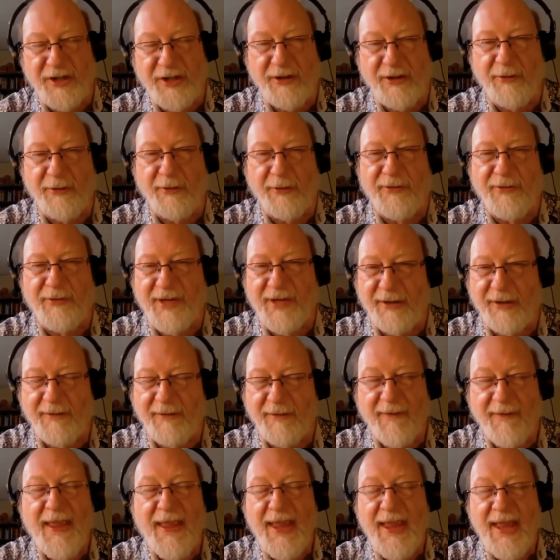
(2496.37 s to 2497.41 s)
They're,
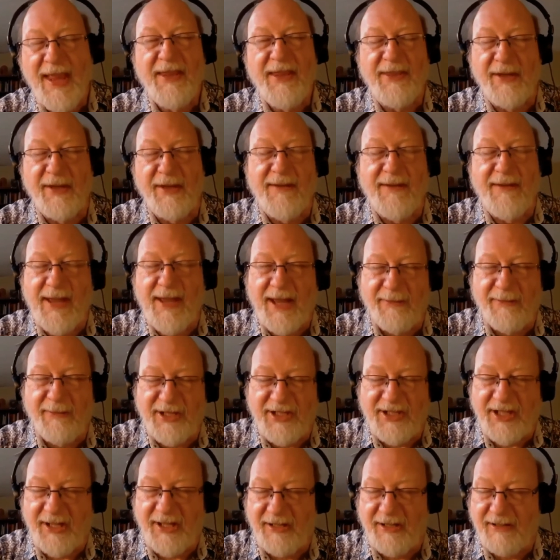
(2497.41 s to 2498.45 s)
I would say,
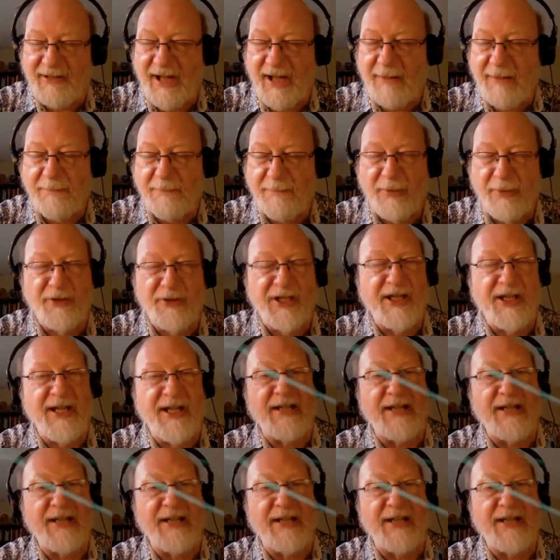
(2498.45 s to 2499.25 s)
hyper-connected